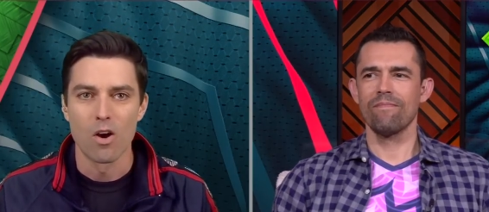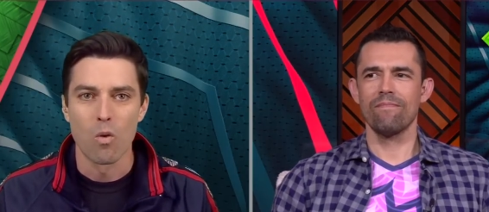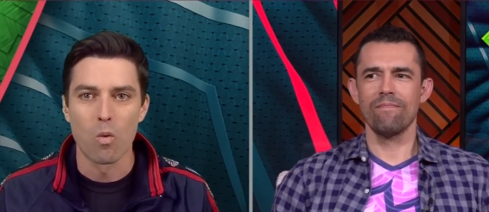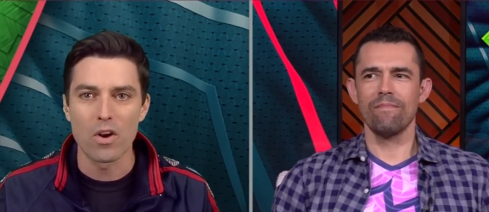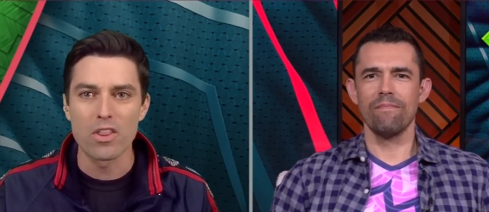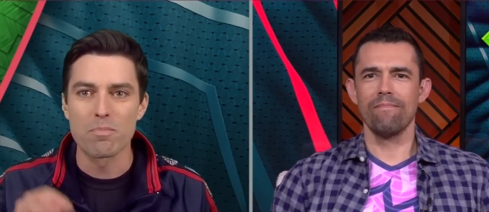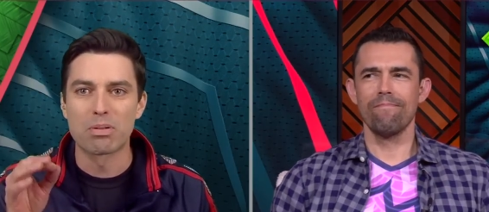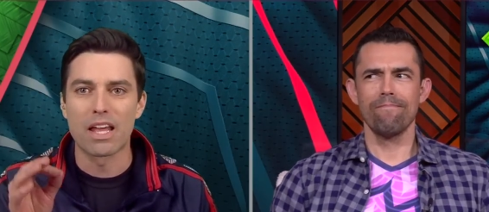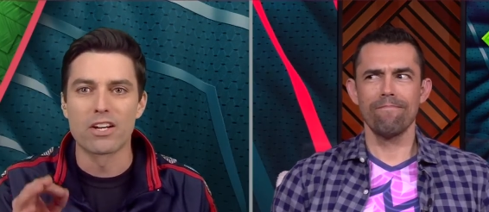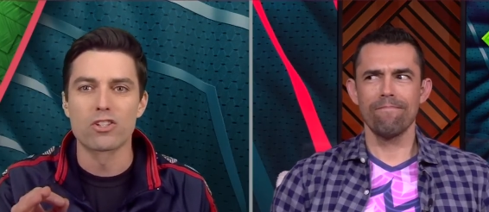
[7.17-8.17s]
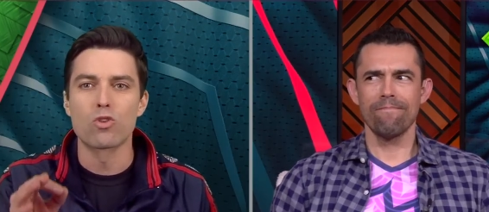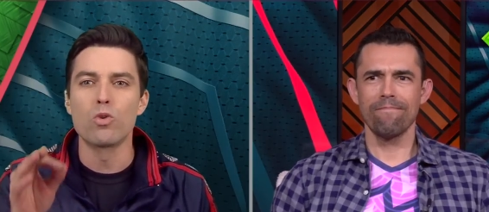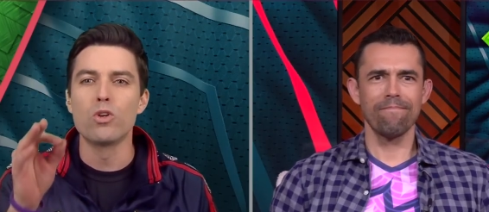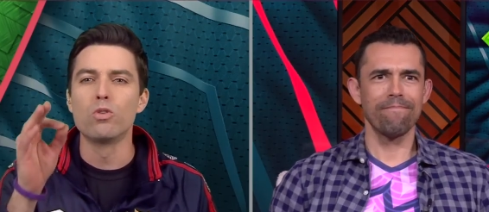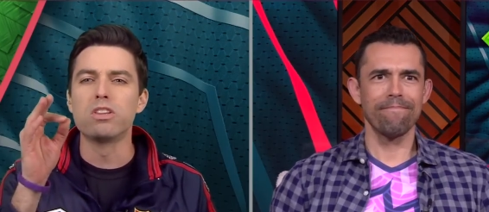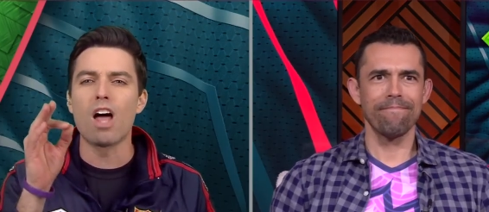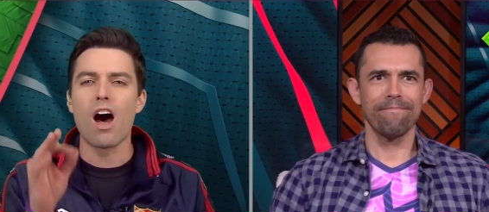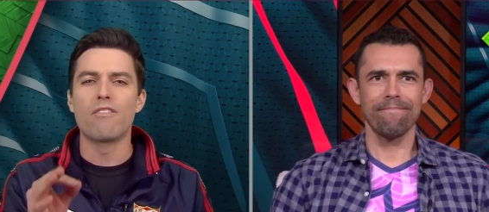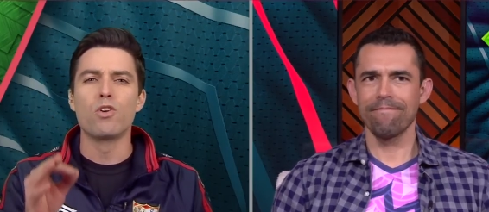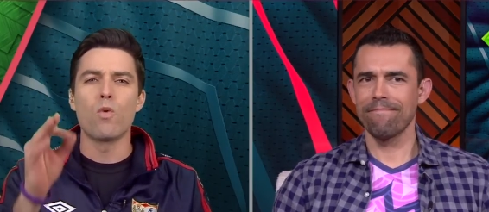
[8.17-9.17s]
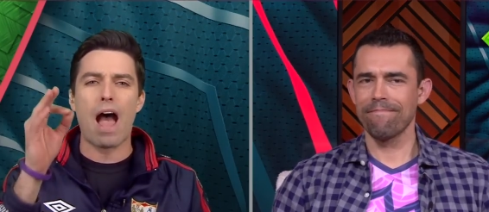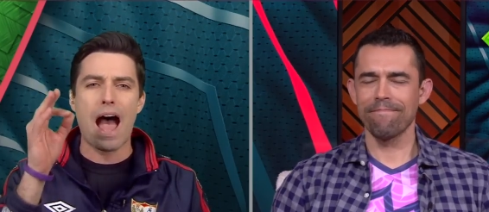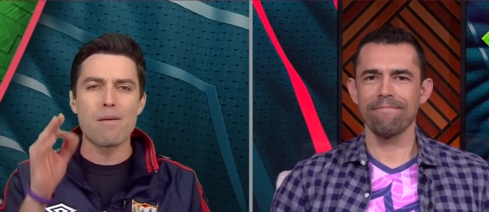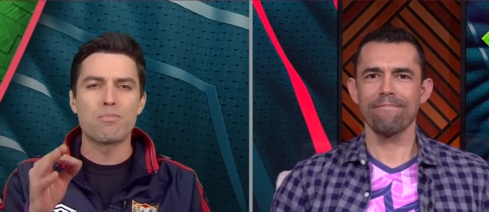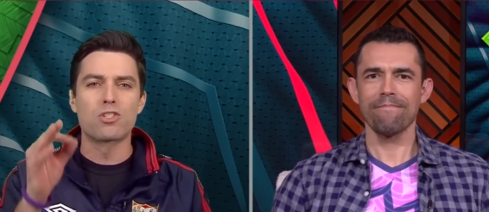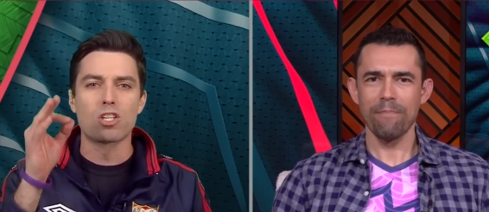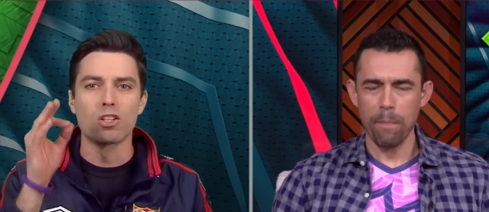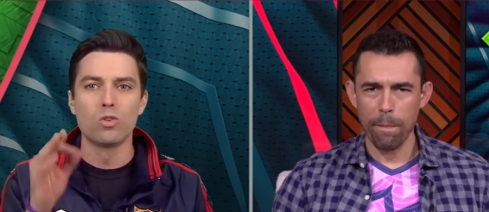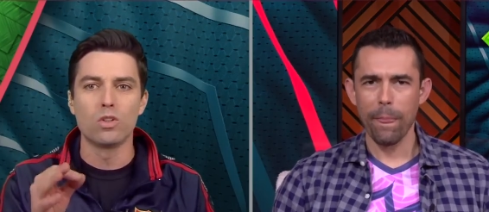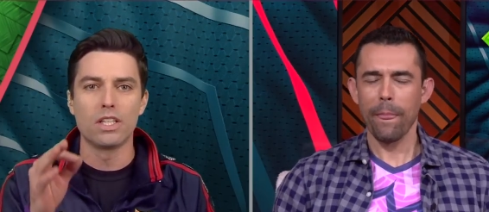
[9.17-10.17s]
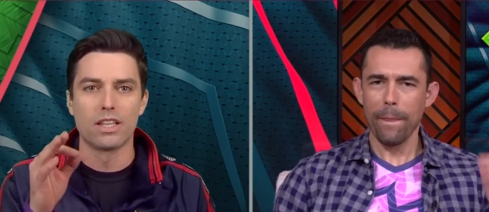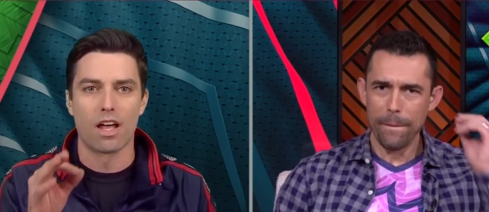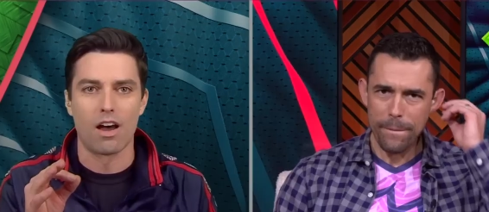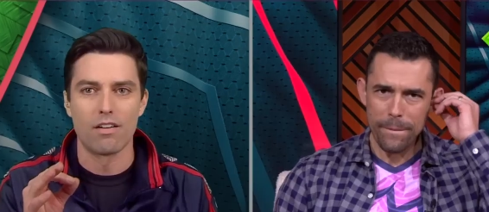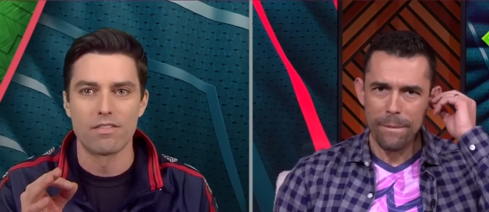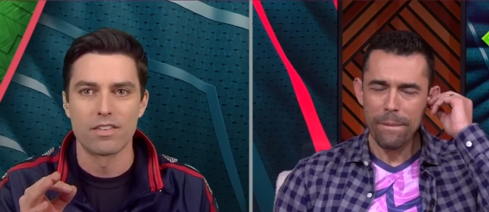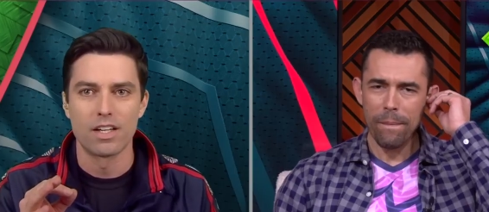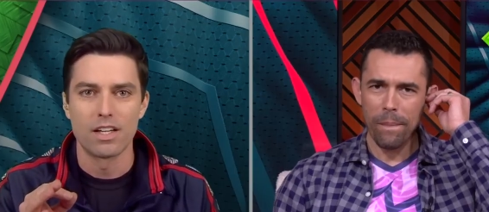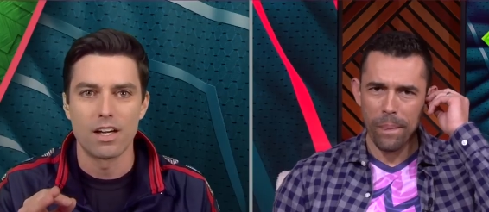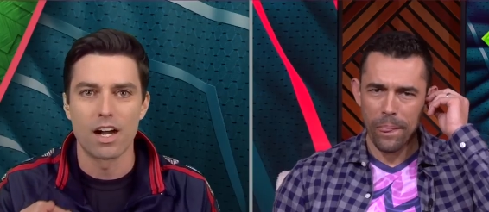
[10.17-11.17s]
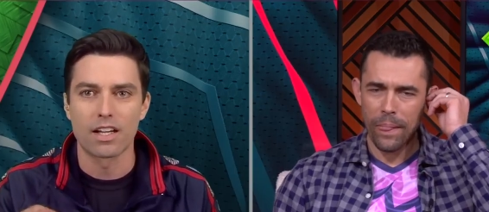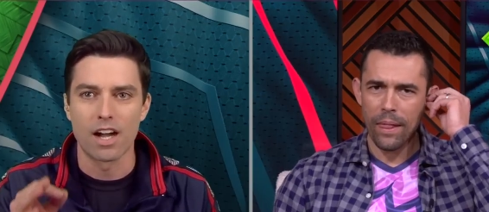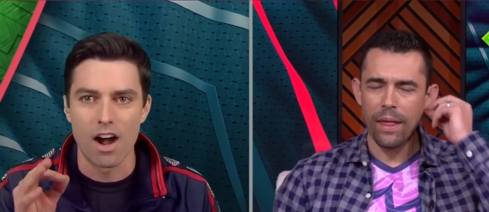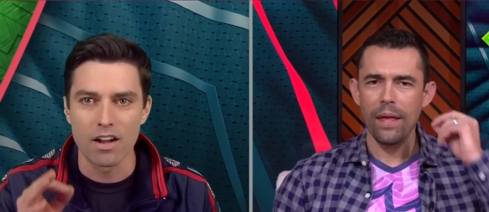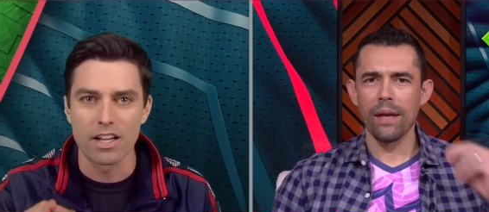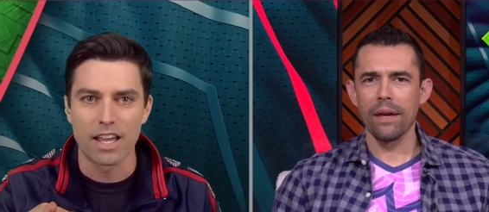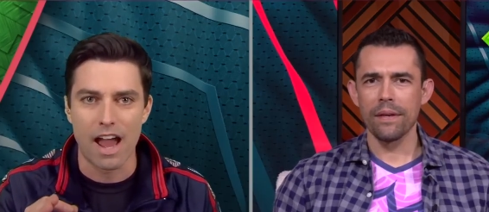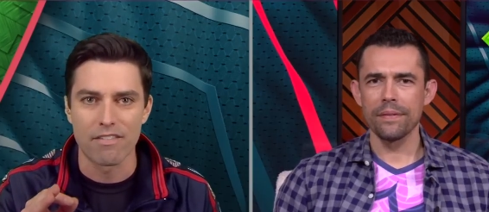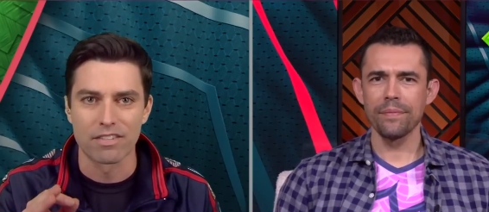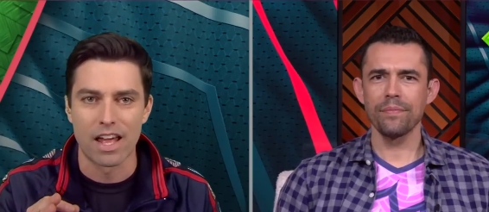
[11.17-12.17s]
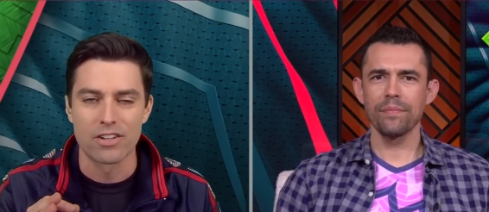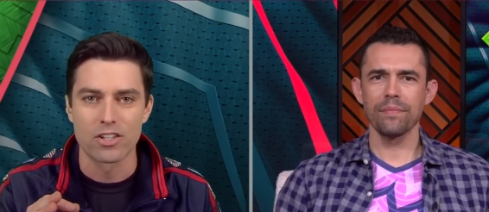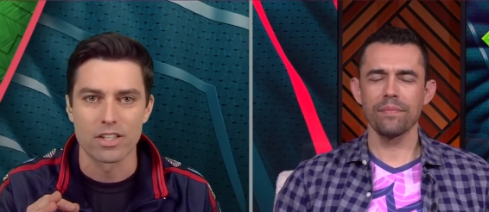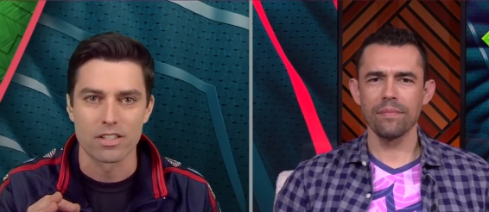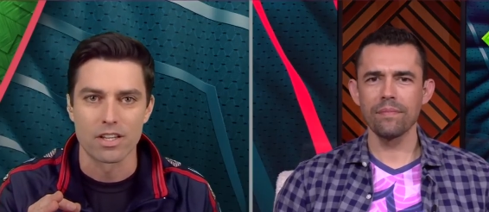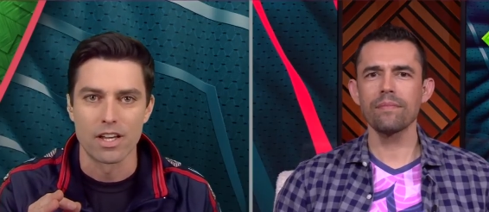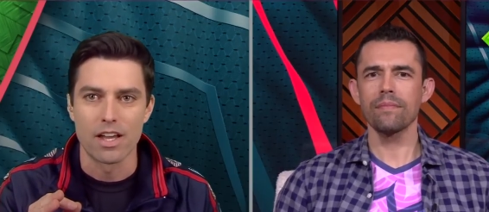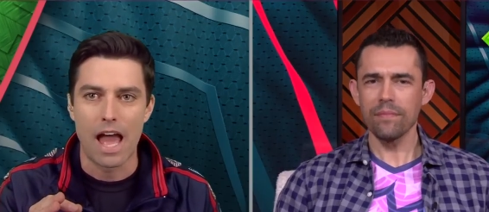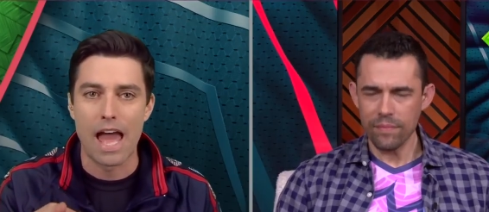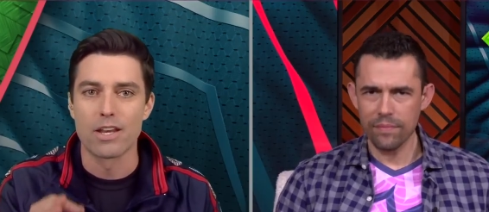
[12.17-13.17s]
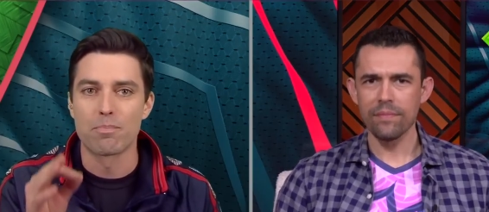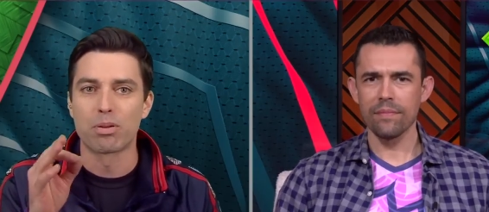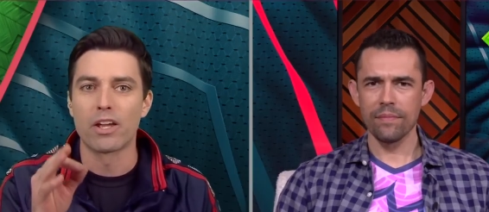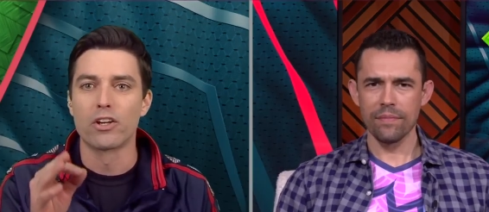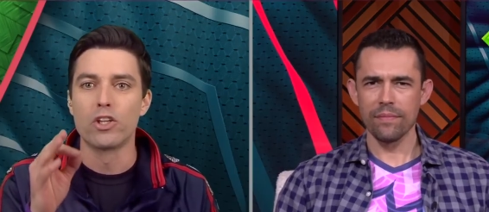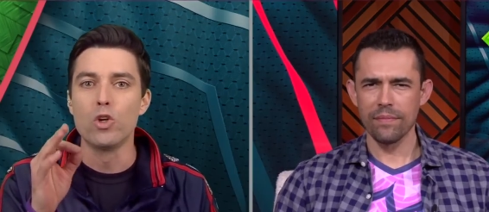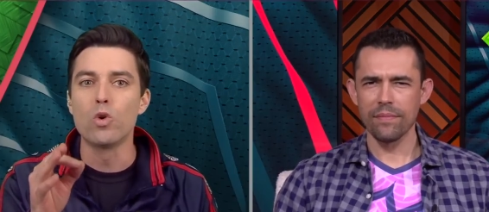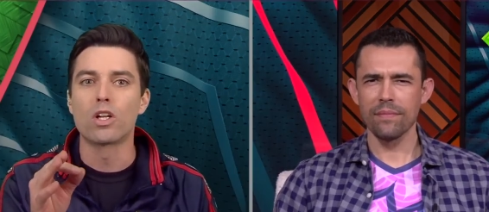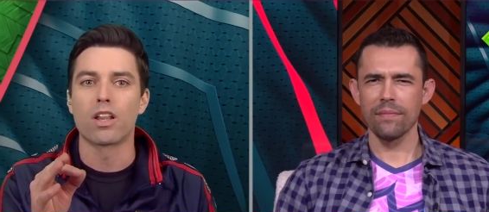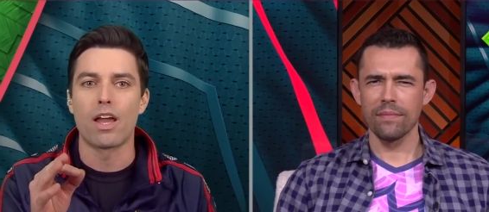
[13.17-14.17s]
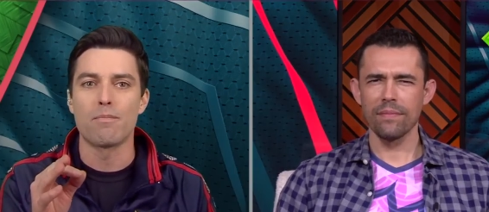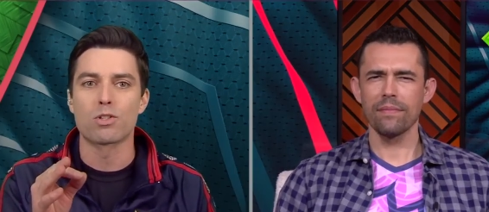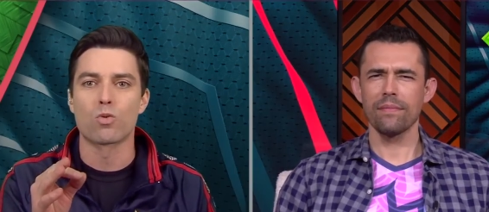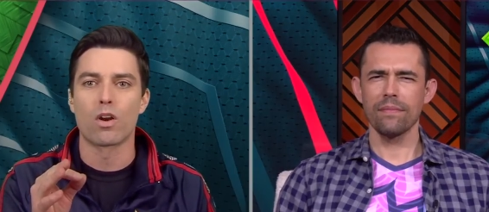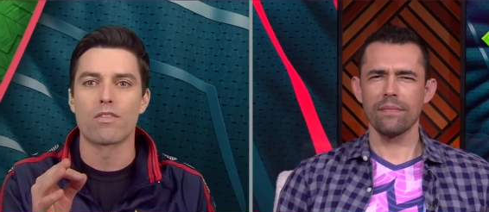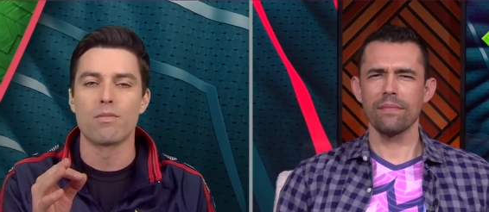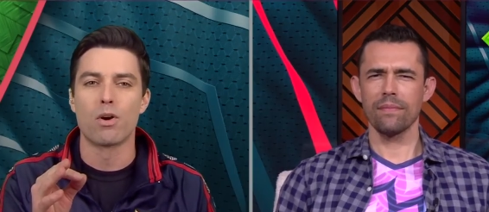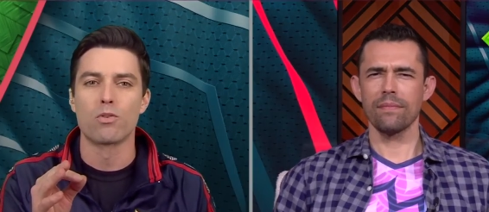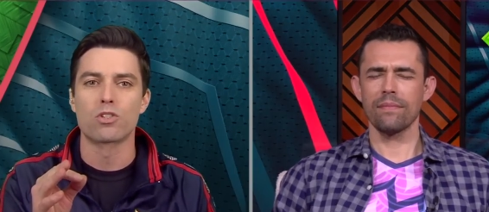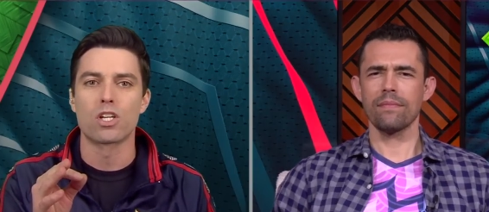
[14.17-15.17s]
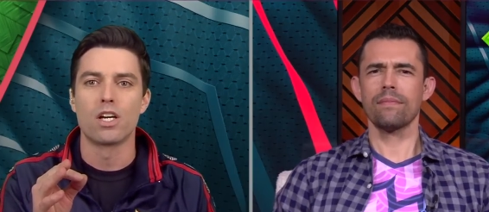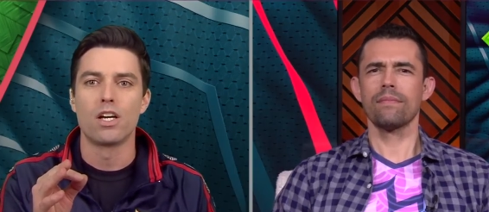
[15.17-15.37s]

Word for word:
Speaker 1: One of the players who you love, you absolutely love, a CONCACAF legend, and a player you claim is one of the most